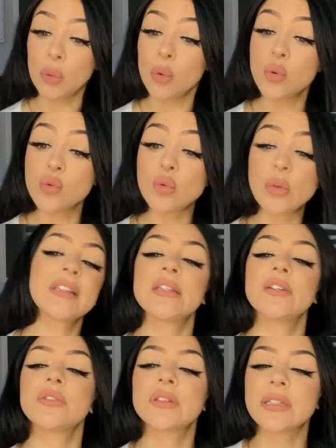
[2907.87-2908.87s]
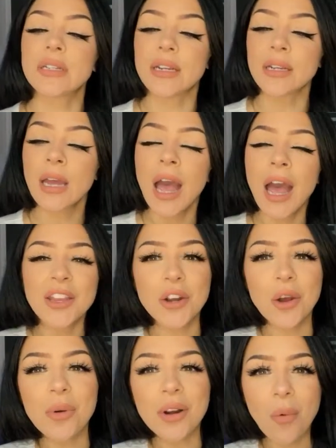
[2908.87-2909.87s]
Ooh, that's interesting. You
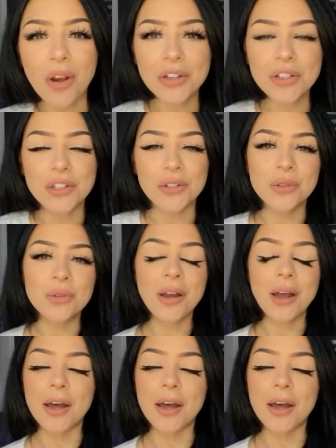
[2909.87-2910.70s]
know what I want to do?